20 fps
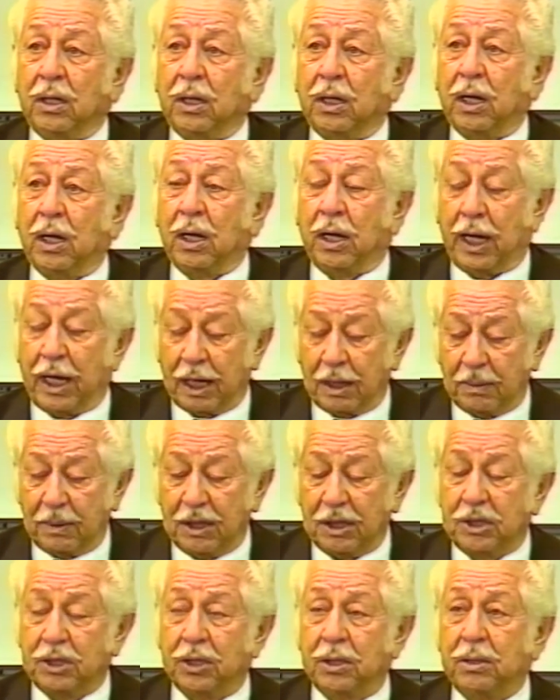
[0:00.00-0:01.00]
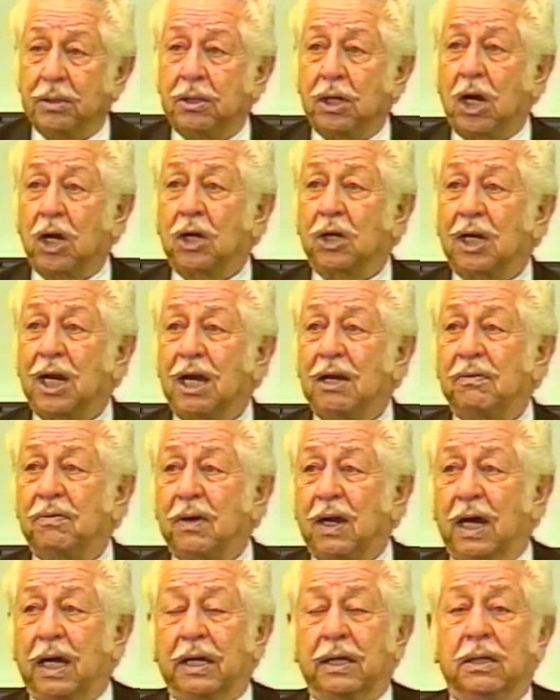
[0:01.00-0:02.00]
uh, animation dark
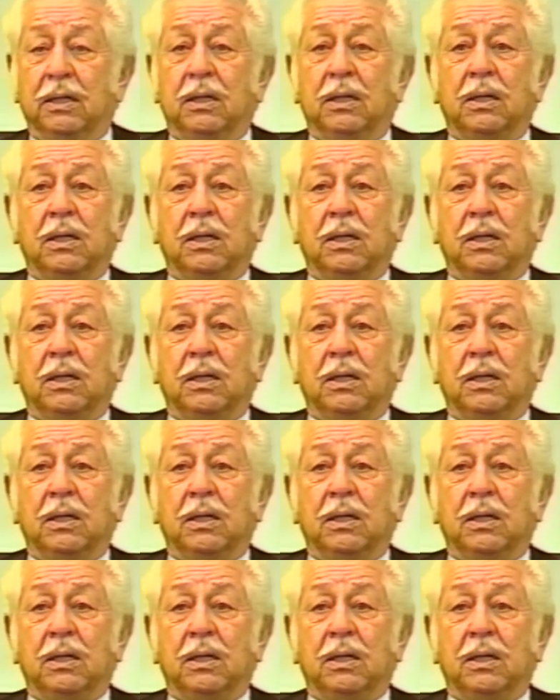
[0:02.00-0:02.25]
lifeline.